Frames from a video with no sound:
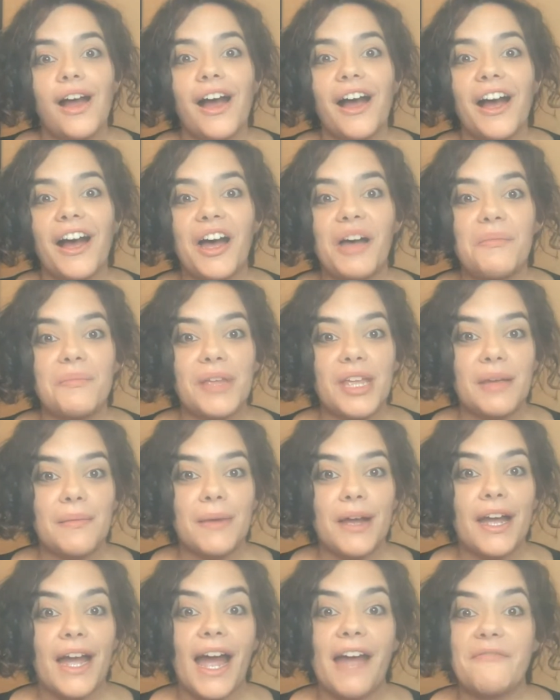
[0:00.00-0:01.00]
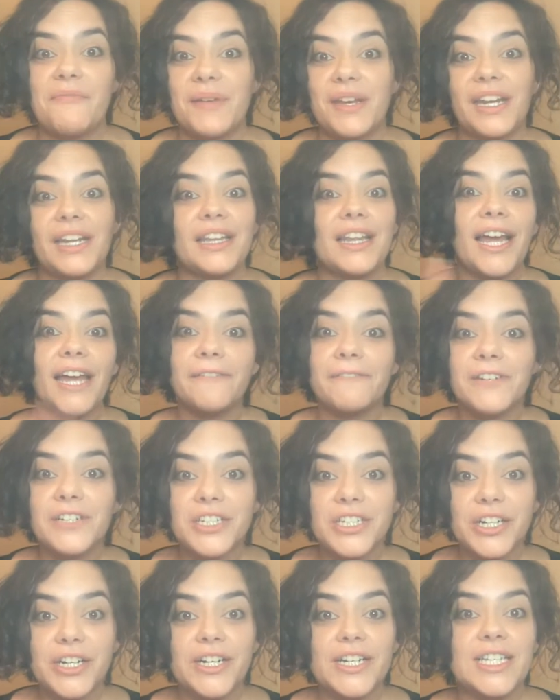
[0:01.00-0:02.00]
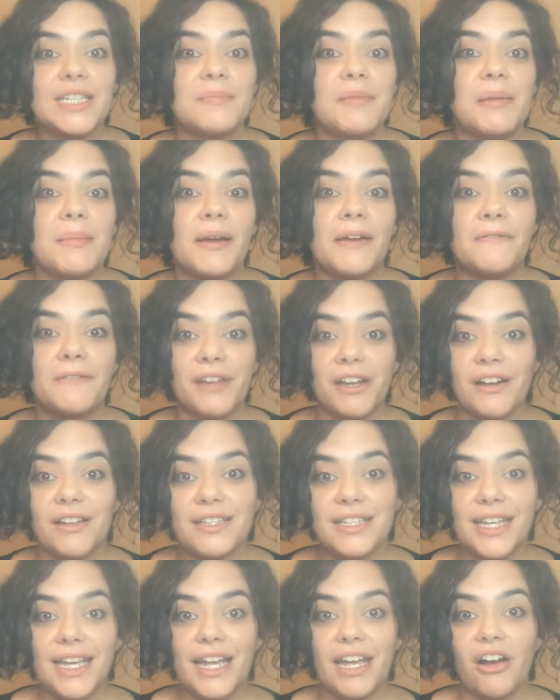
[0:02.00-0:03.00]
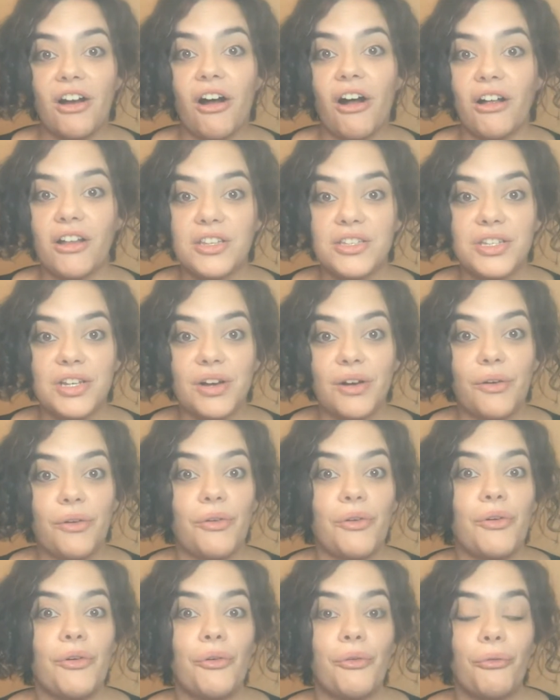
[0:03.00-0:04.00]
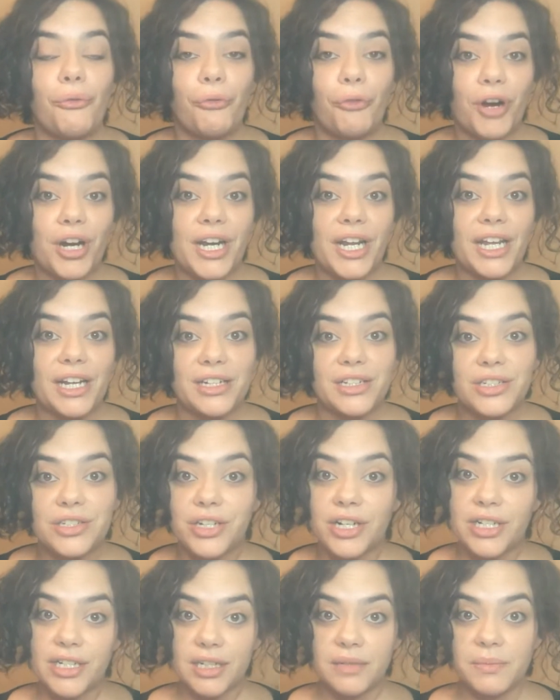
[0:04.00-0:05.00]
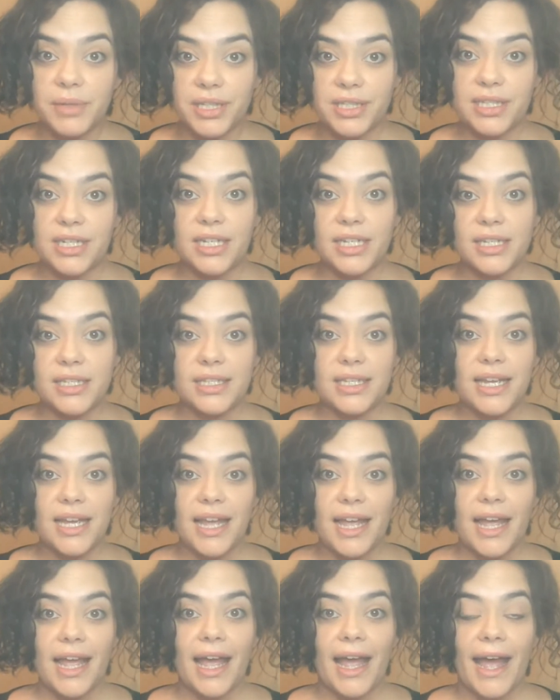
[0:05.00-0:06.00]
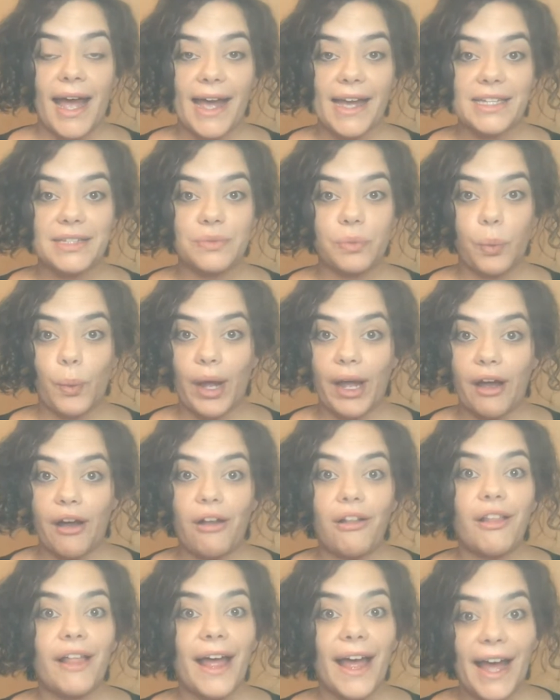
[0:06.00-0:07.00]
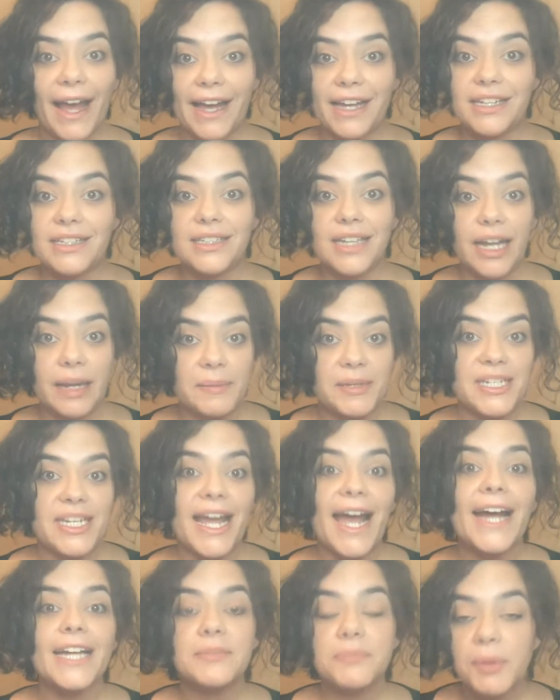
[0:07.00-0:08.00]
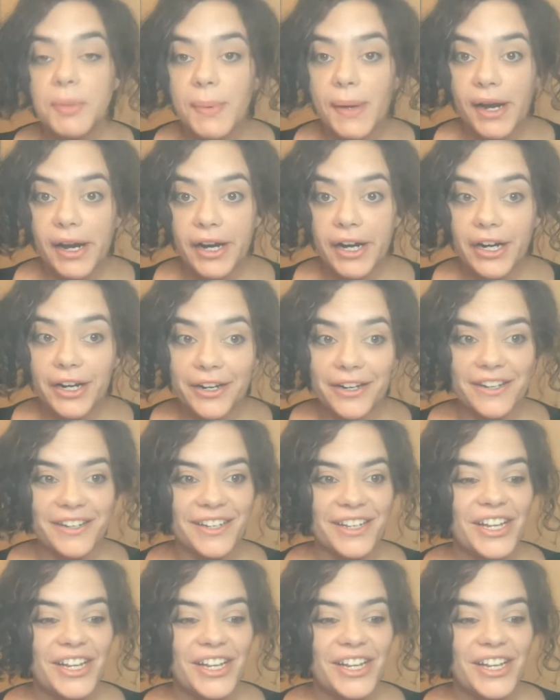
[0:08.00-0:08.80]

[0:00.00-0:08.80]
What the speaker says: I've been in life insurance. Me and my fiance also run a construction business, as well as I'm a tax preparer.